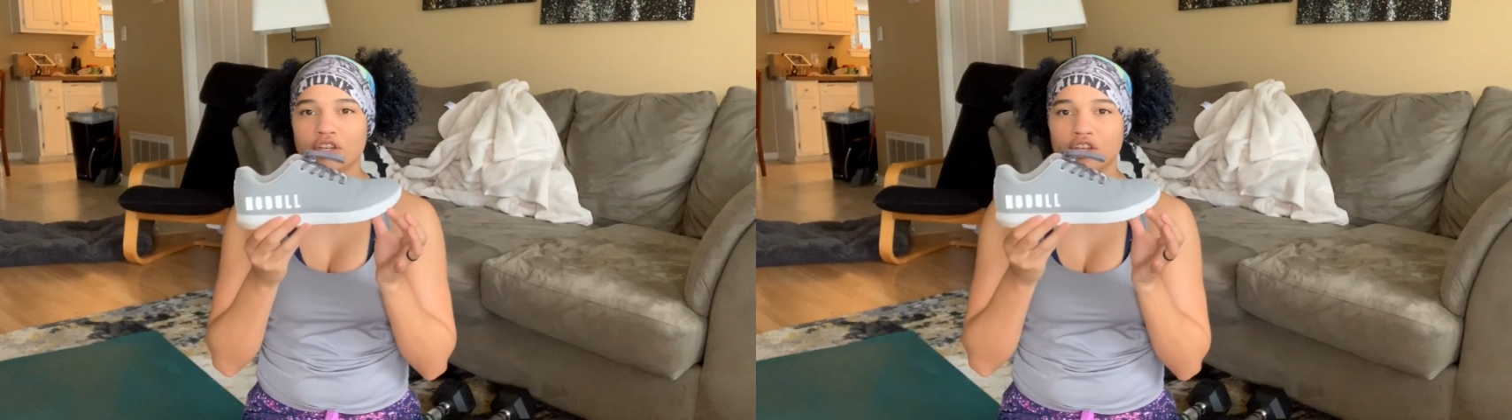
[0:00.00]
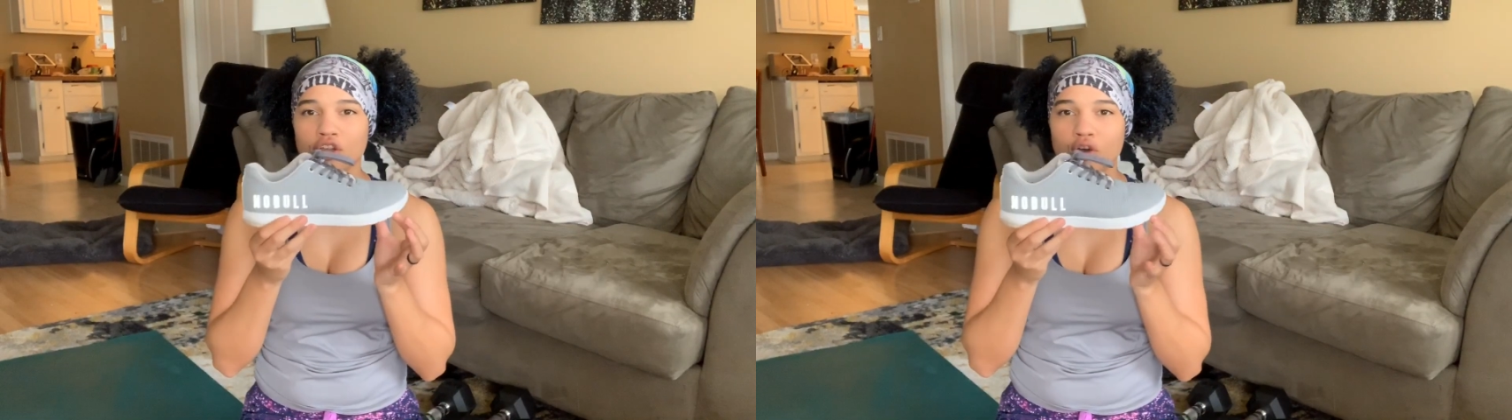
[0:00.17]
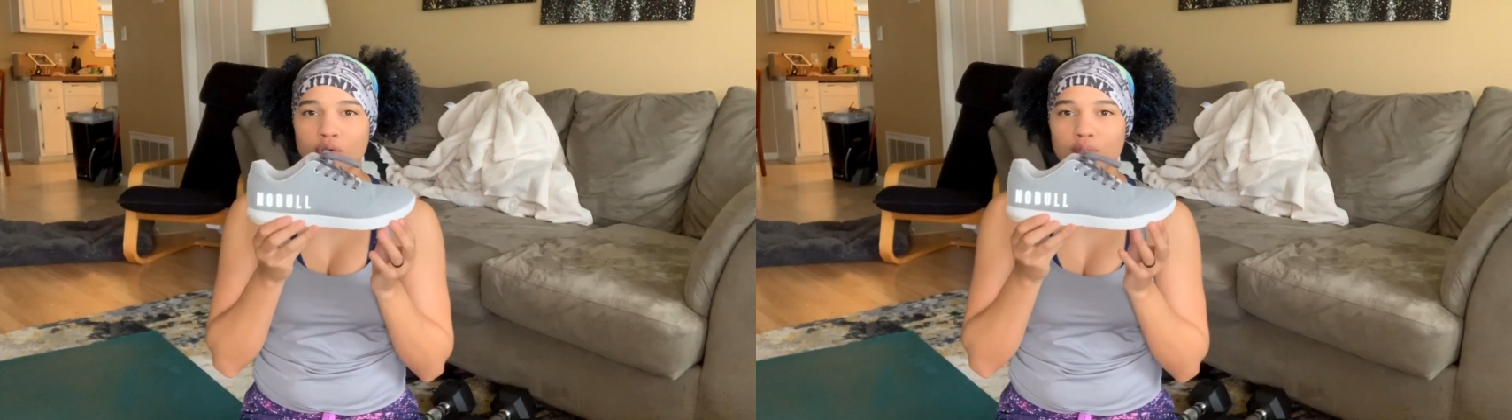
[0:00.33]

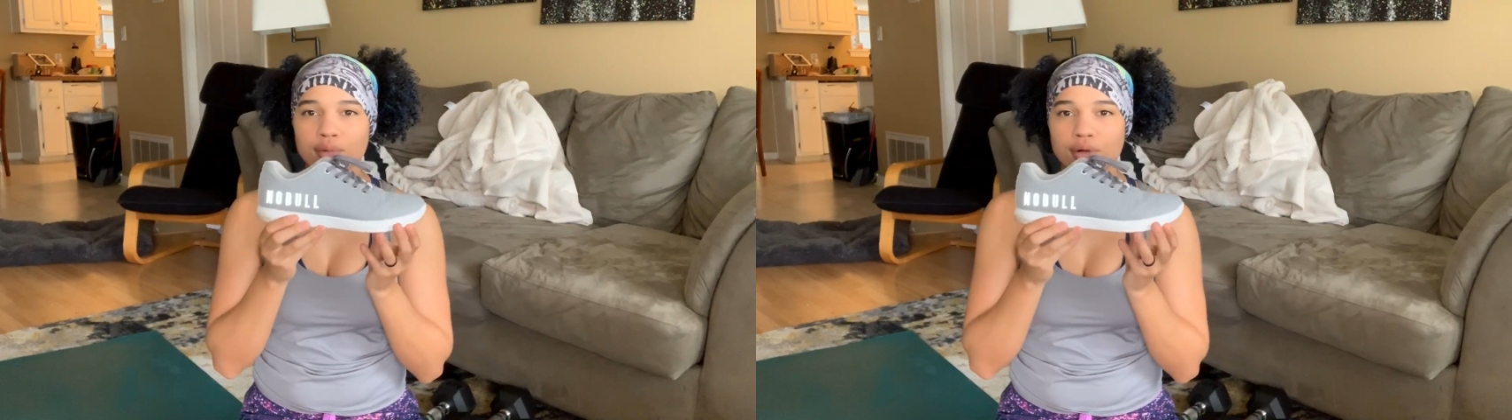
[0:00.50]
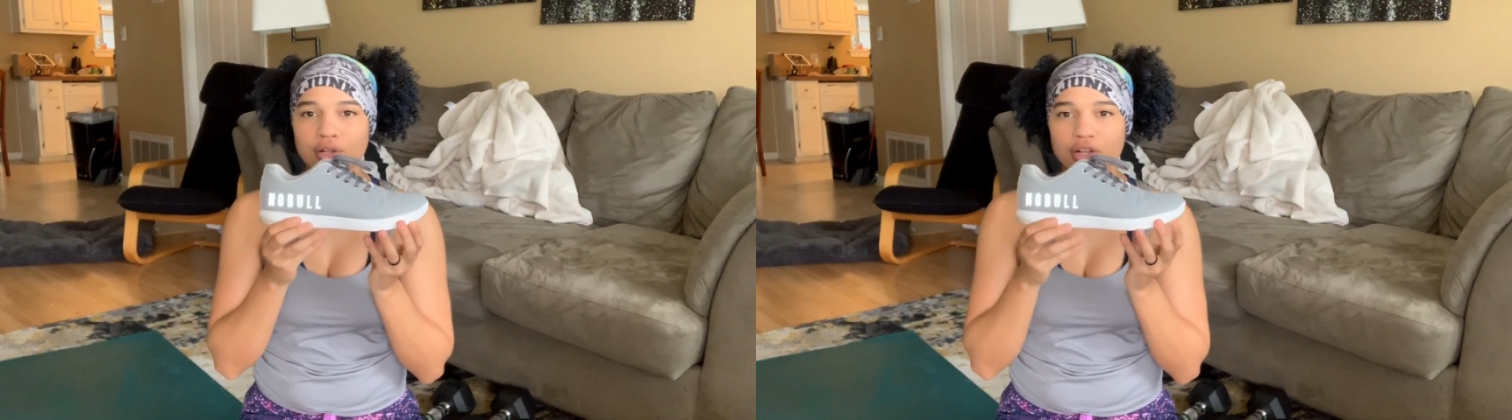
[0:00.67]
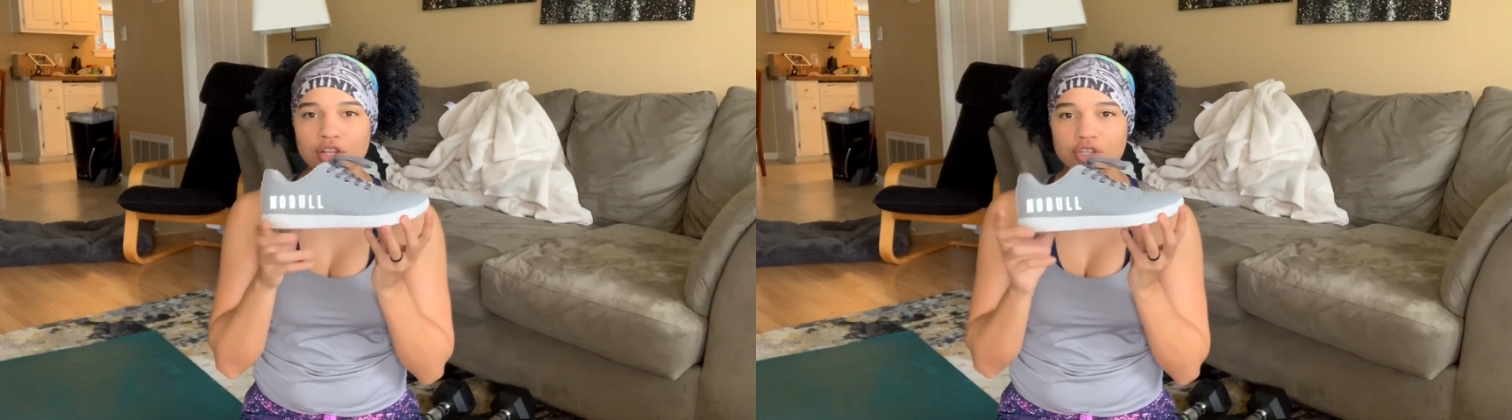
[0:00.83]
No
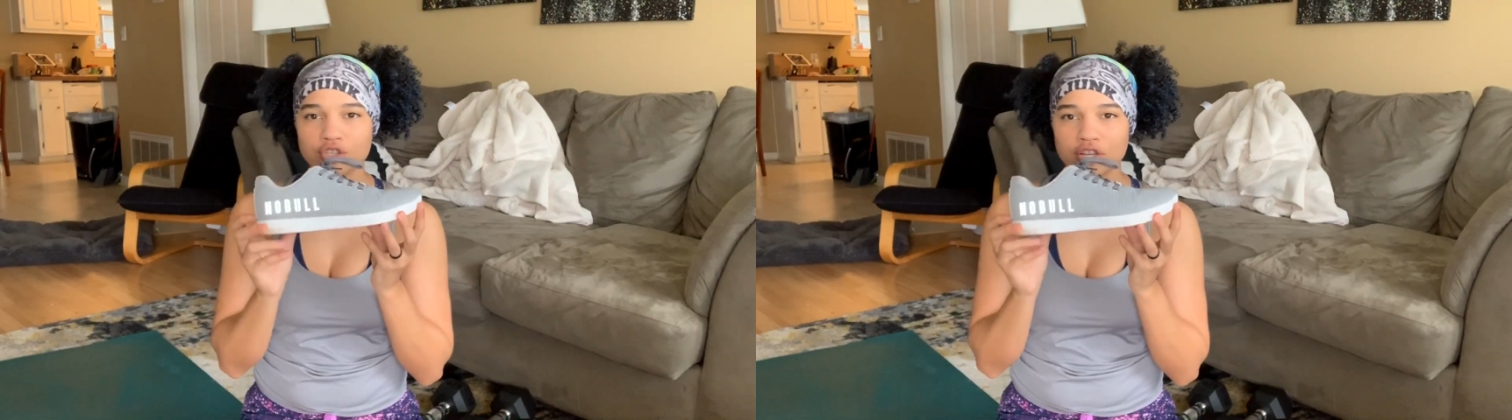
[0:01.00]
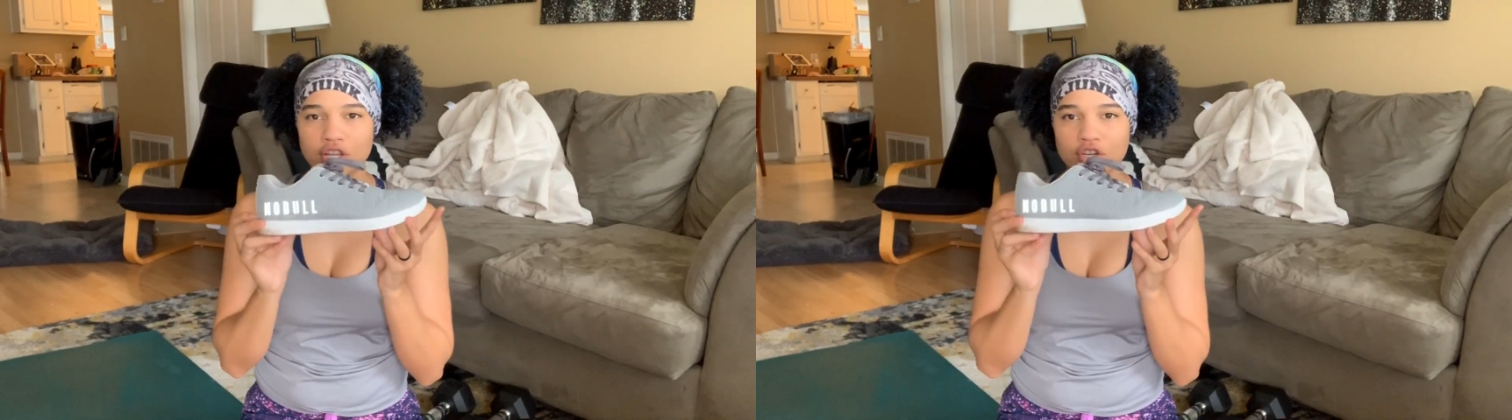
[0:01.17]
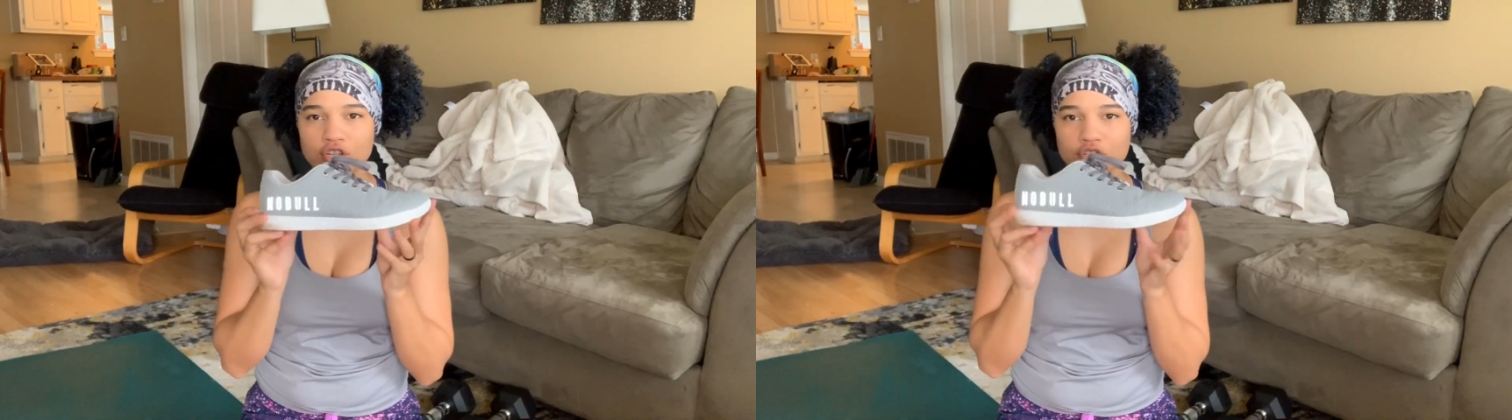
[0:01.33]
Bull
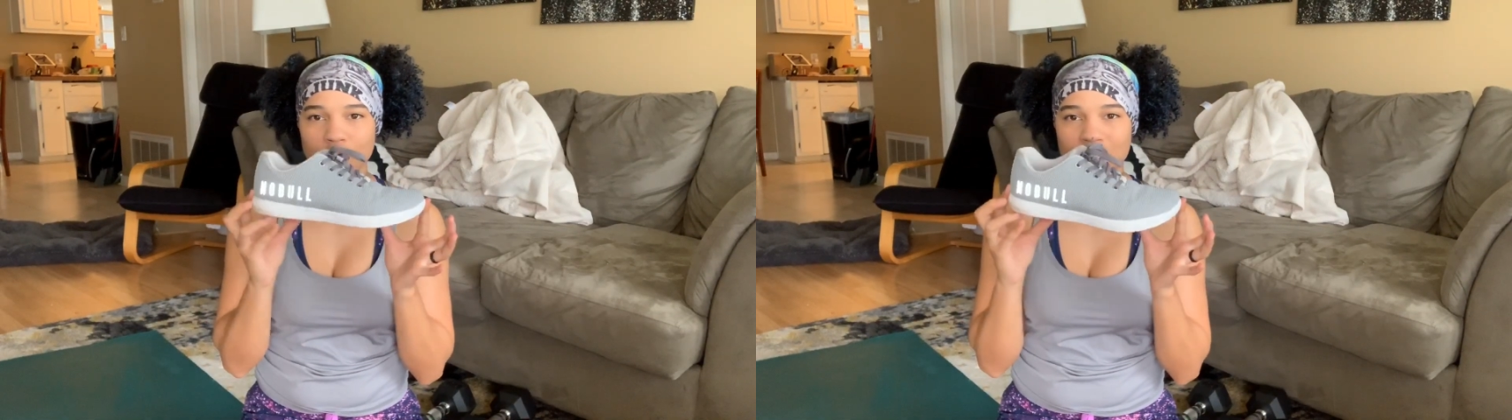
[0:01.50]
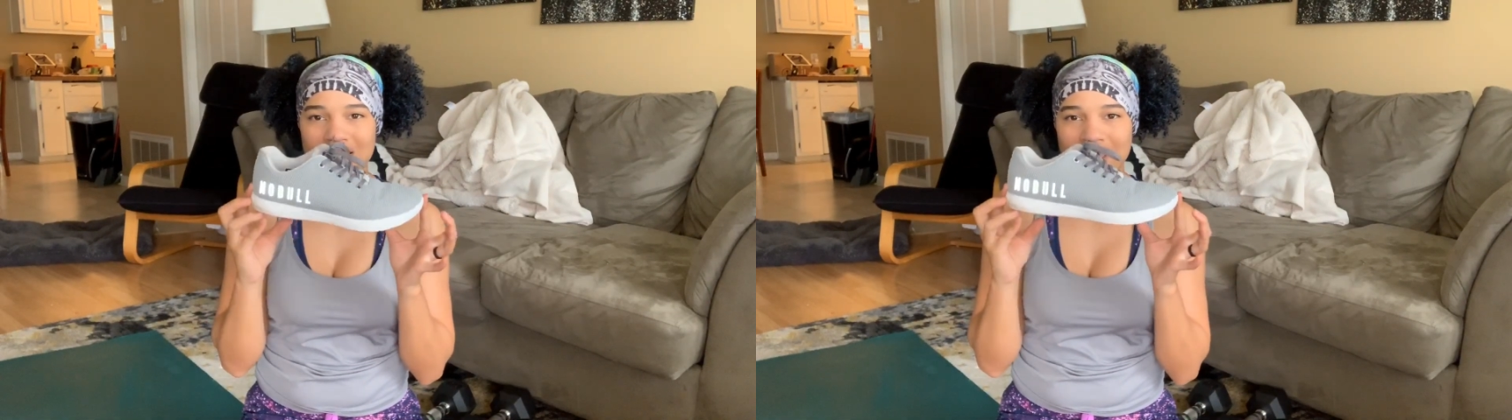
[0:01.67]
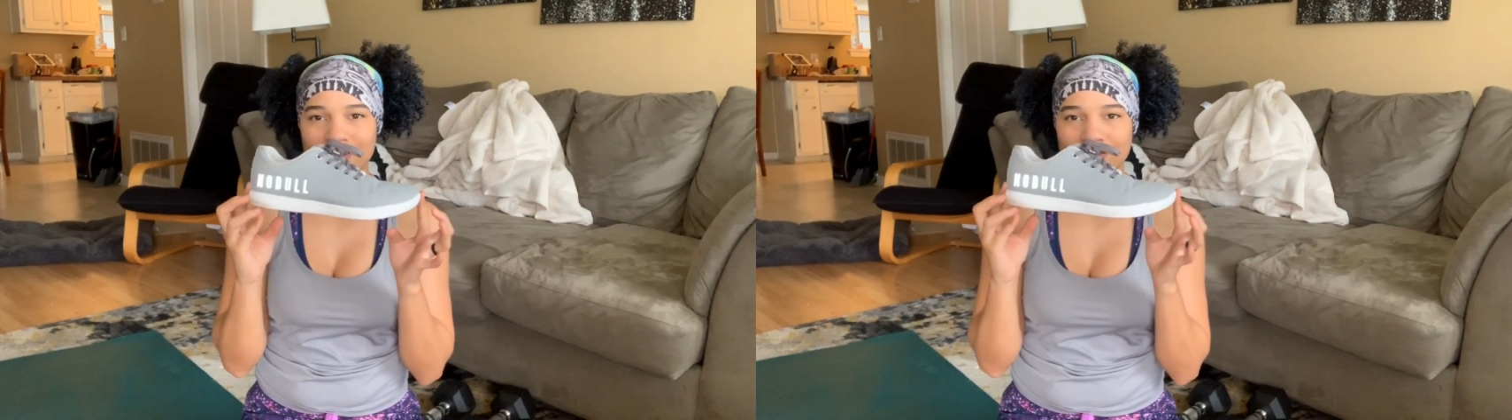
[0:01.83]
trainers,
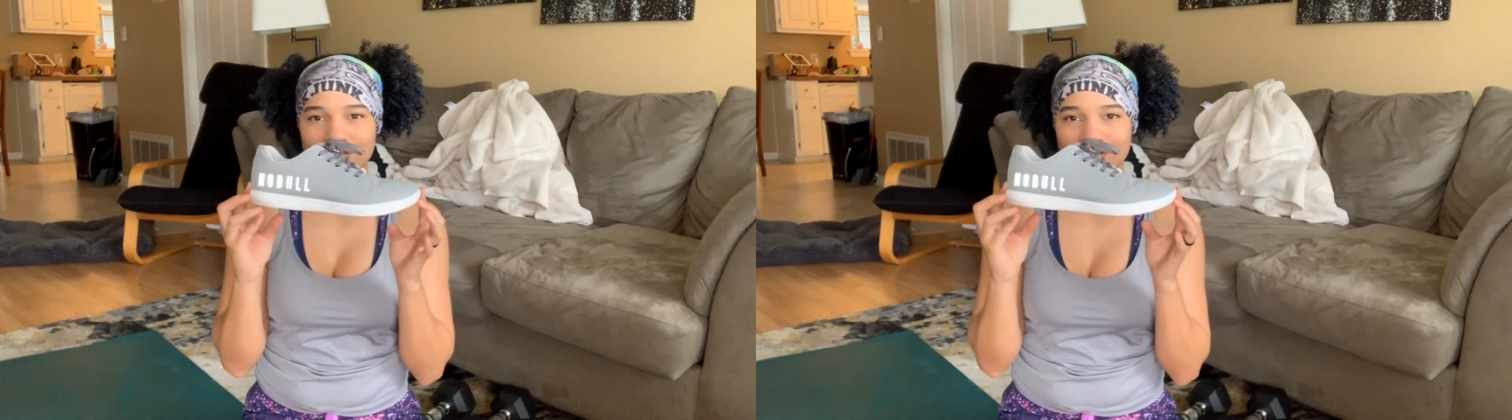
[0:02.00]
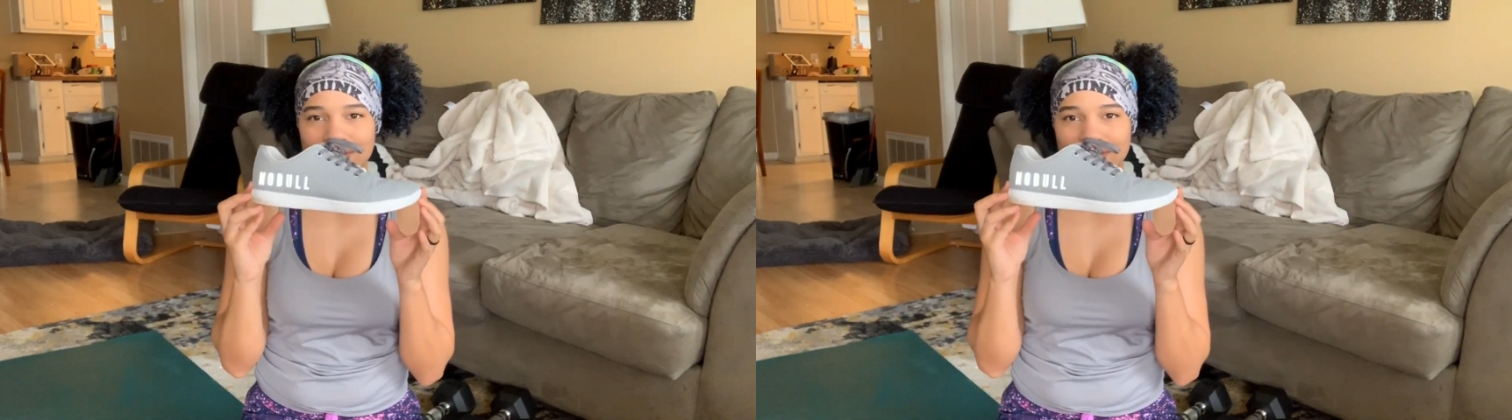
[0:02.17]
which have